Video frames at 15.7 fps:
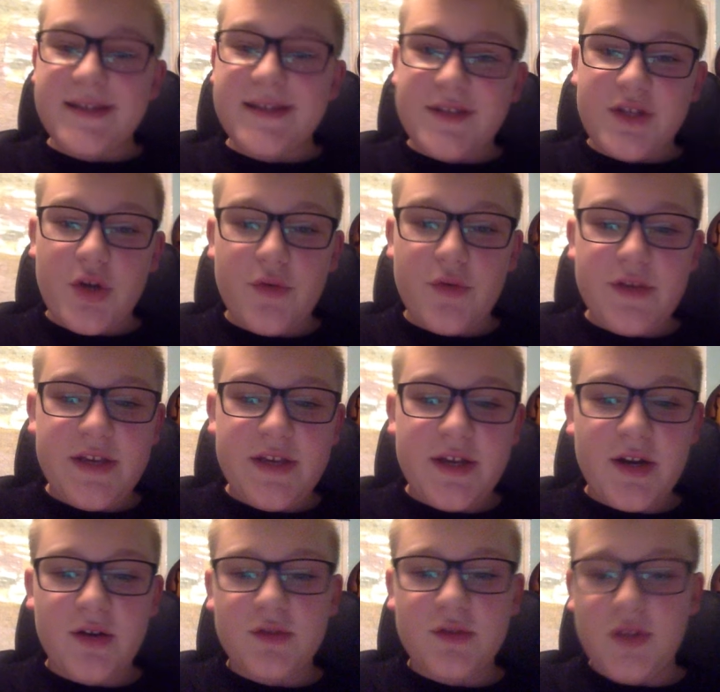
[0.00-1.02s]
Tony
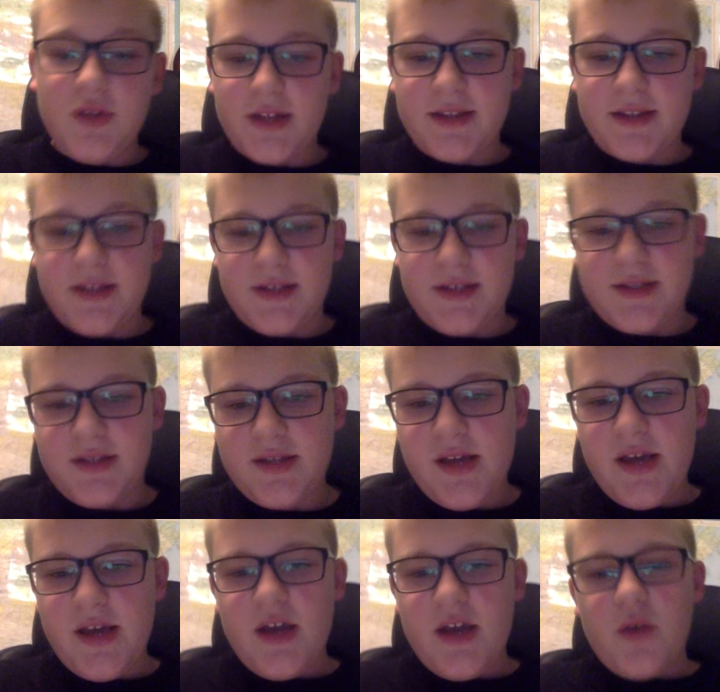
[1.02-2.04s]
here, look at this.
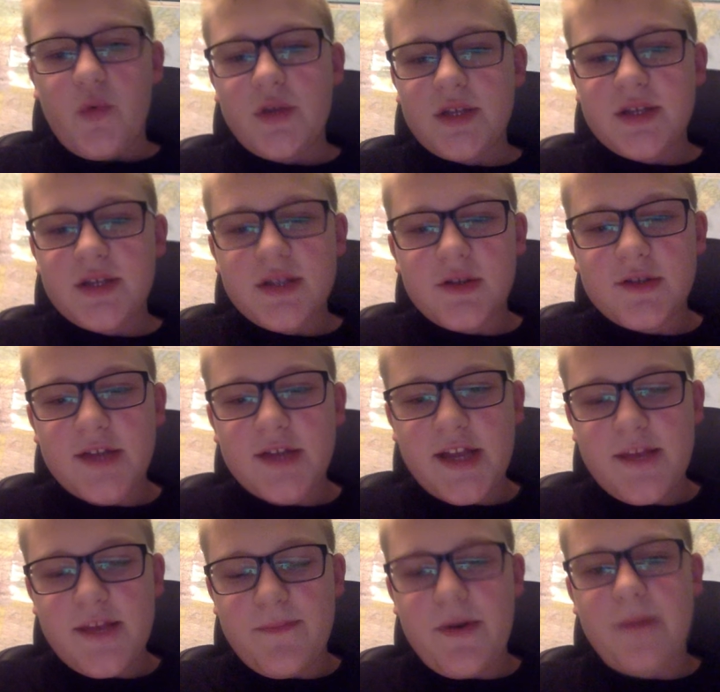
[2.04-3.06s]
With this little
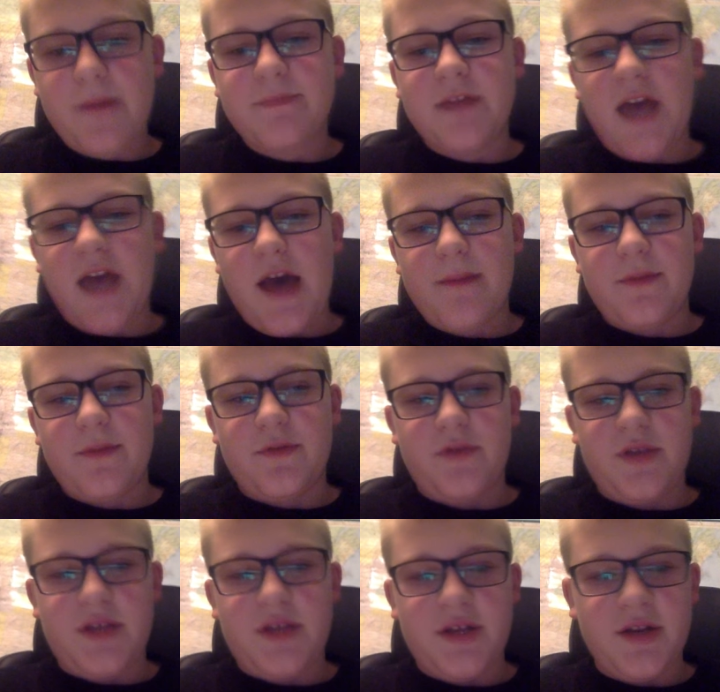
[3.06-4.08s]
tiny pump that happened
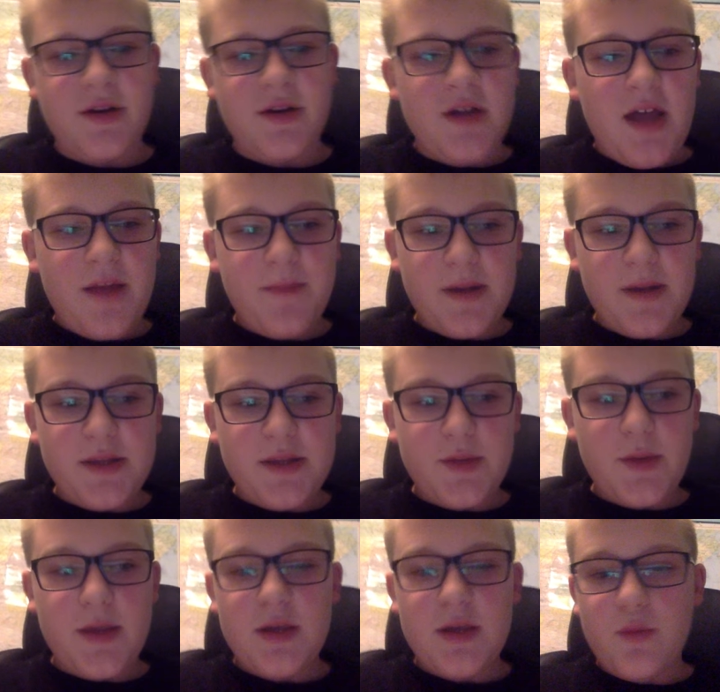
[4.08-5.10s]
right here, and by the
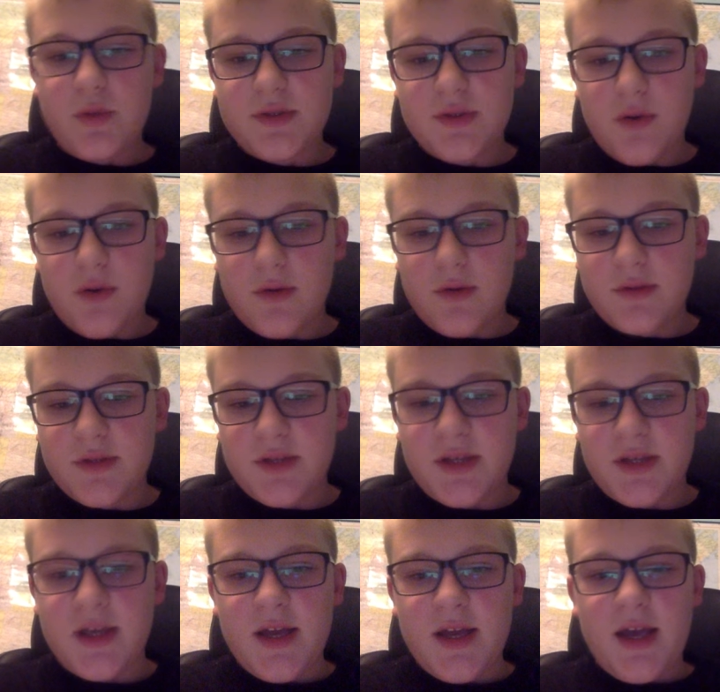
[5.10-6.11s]
way, it was
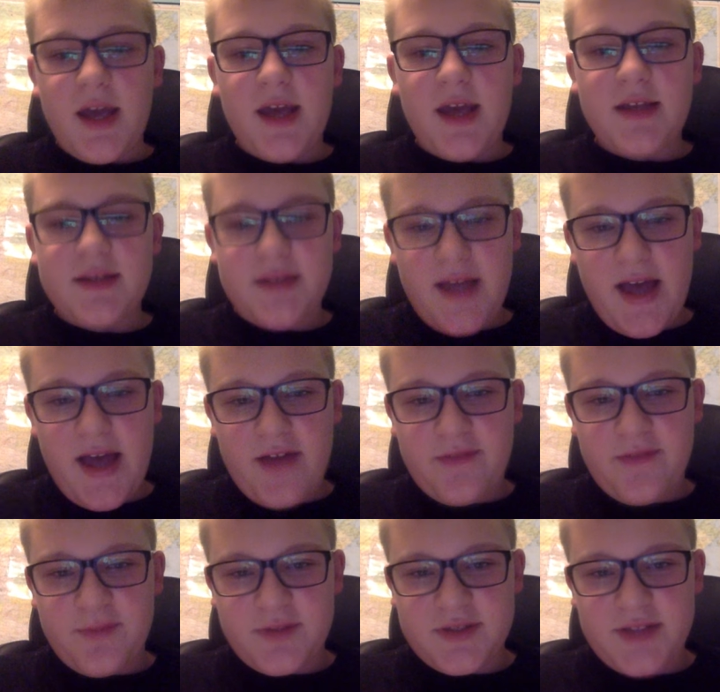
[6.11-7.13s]
only
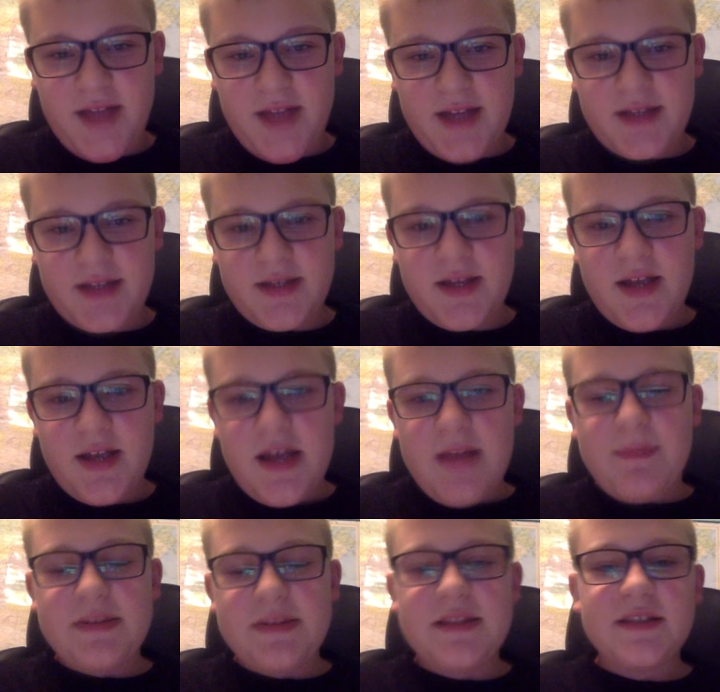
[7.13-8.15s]
8.5%,
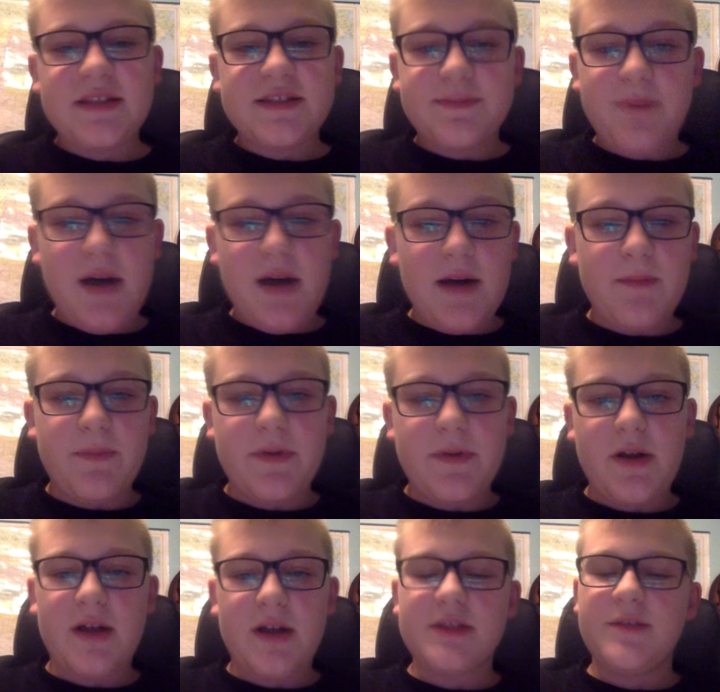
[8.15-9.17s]
but this pump
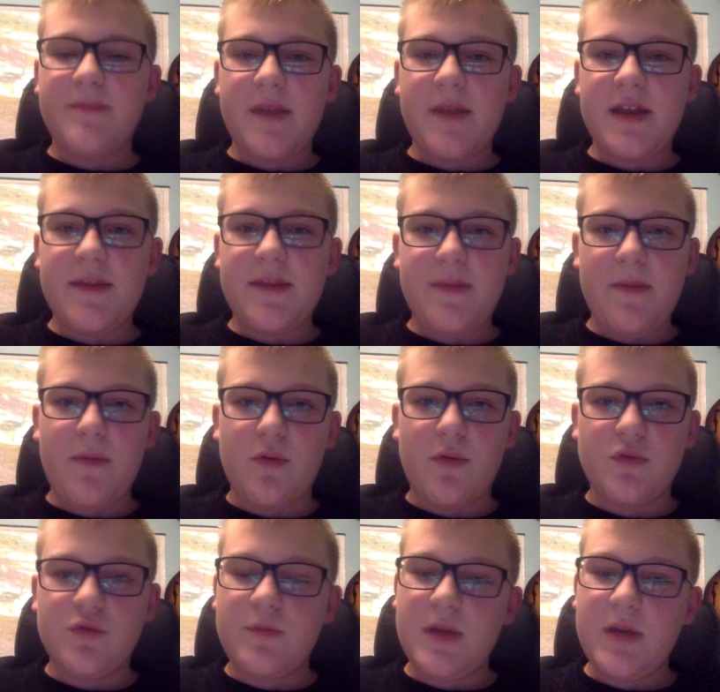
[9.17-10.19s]
caused many
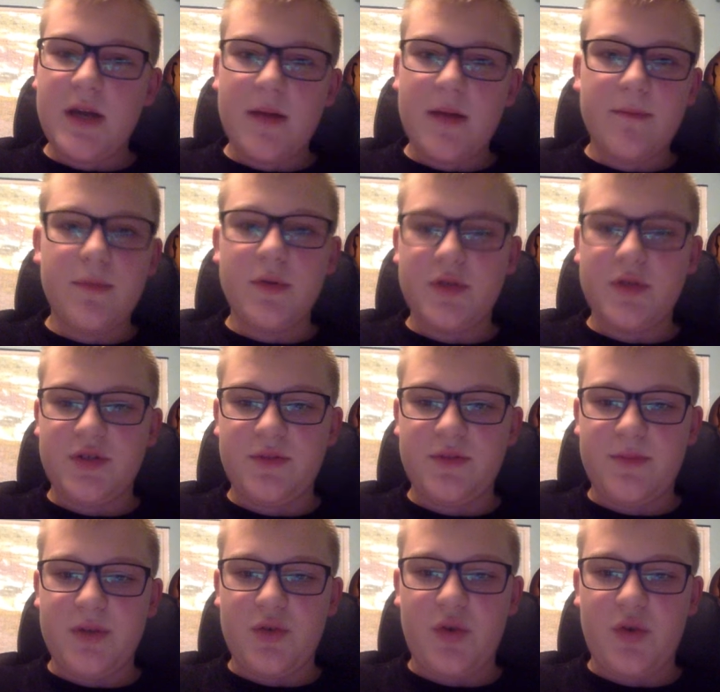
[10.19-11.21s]
people to become bullish in
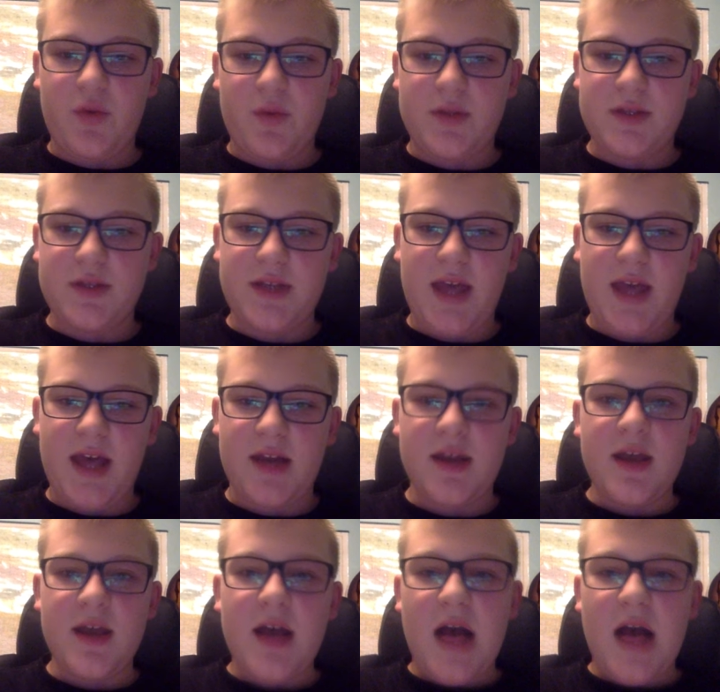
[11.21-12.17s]
Bitcoin once again.